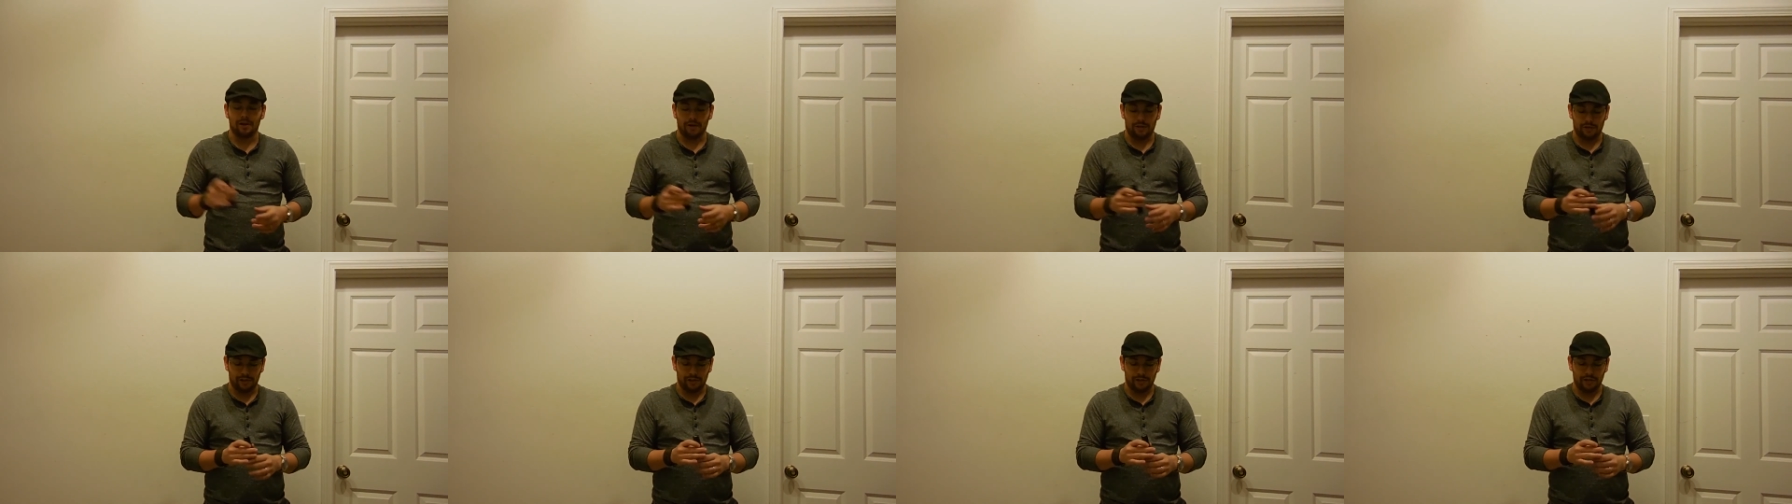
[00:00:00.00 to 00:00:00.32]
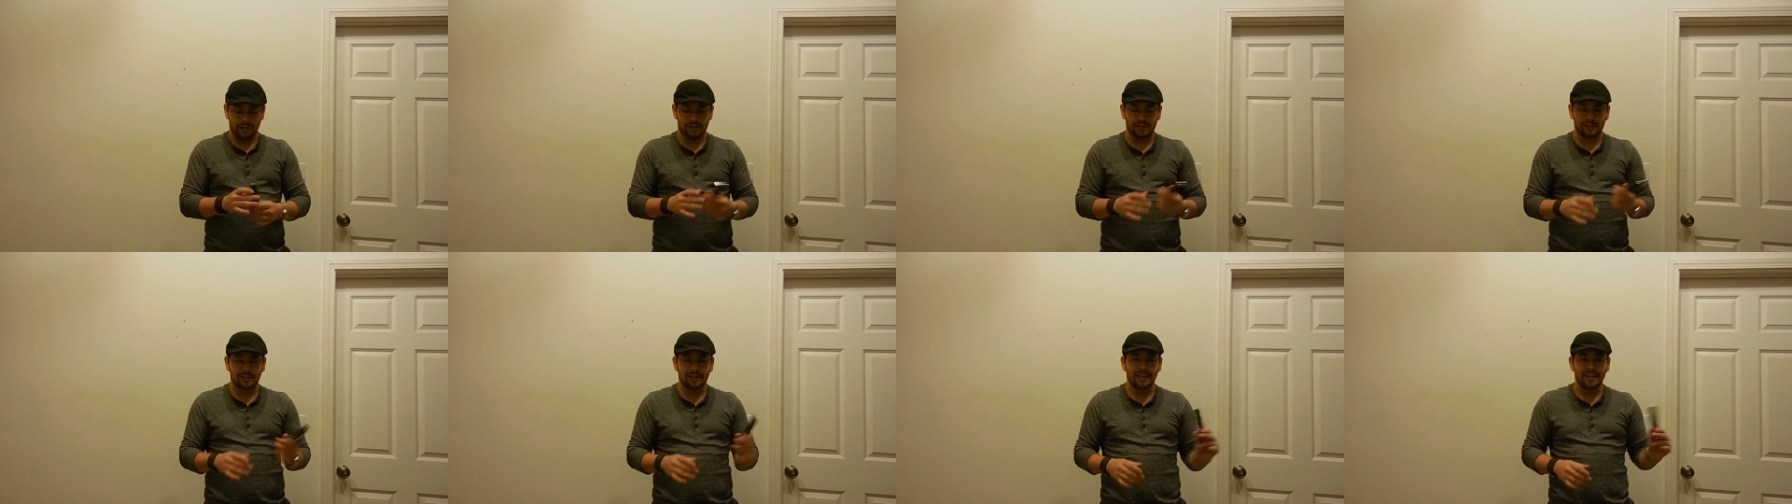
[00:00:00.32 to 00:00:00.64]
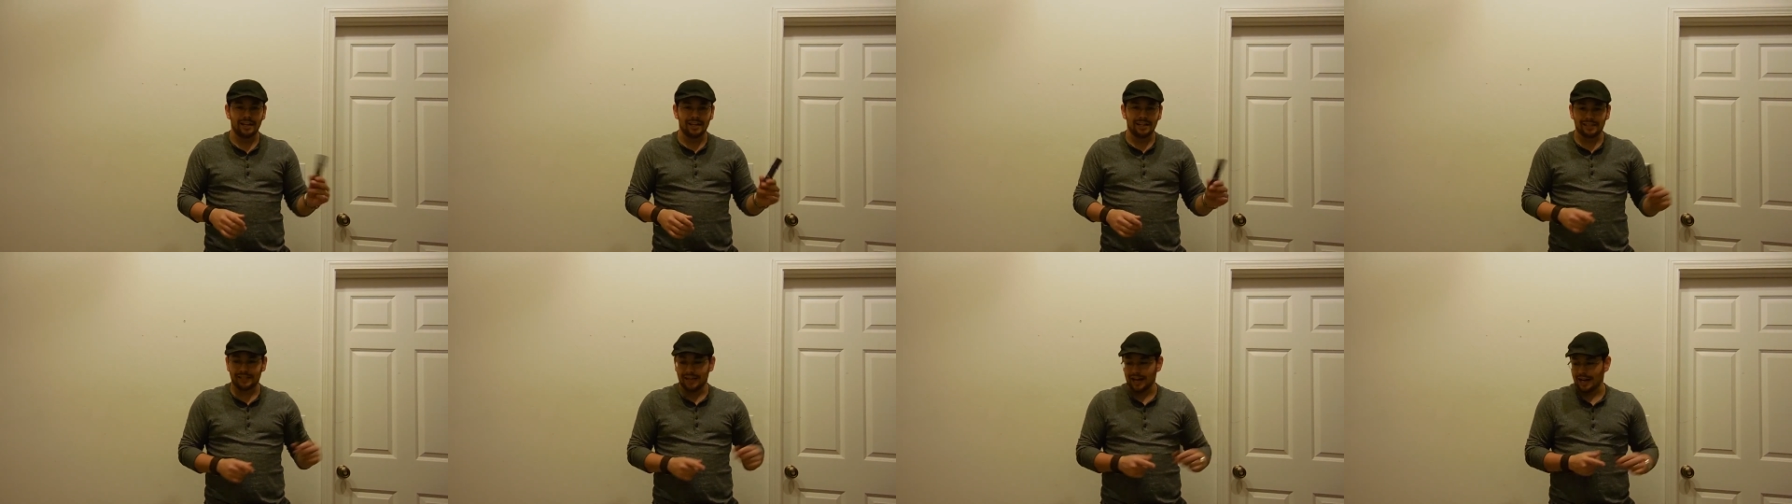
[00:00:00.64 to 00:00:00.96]
So this,
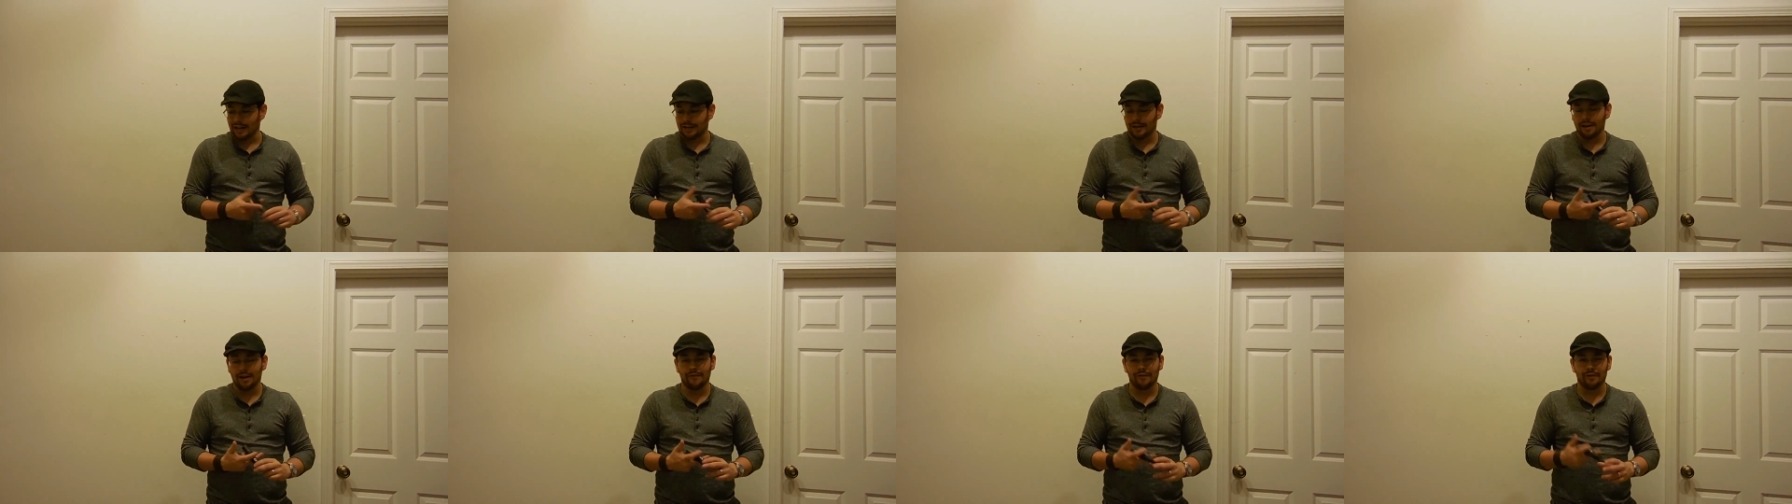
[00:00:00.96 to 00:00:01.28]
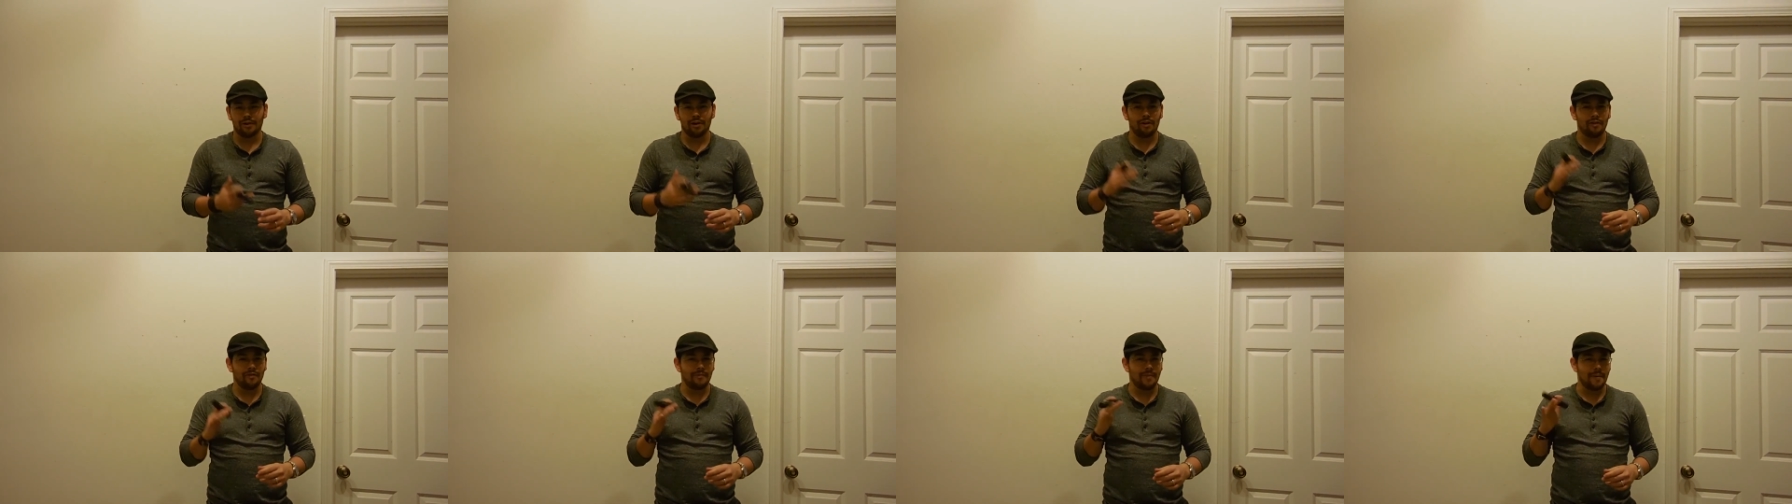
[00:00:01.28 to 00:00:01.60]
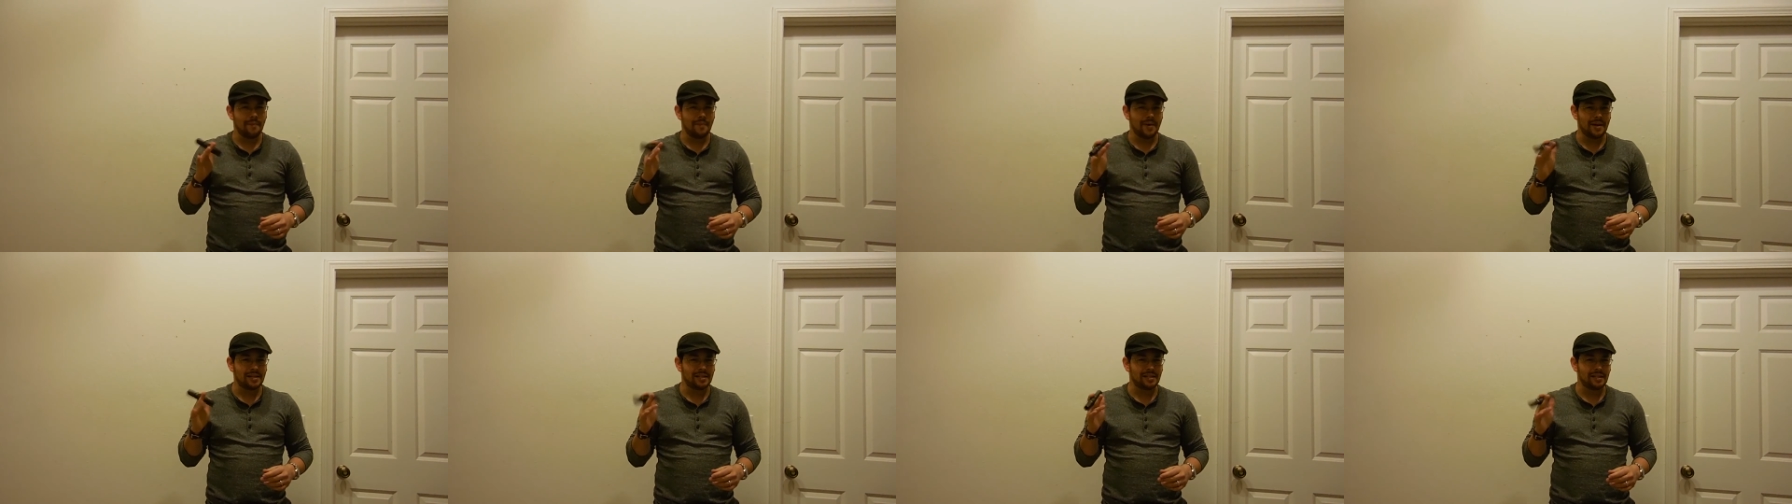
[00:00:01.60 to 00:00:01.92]
it's kind of covered all of my
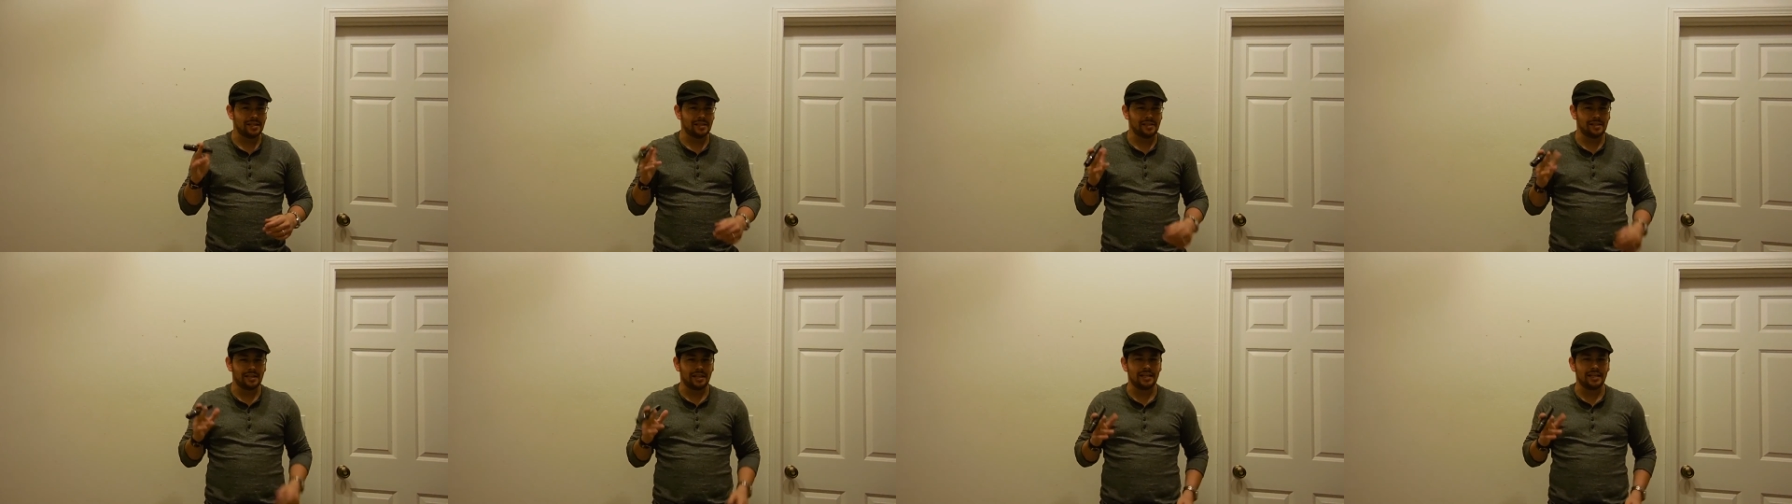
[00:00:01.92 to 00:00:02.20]
bases.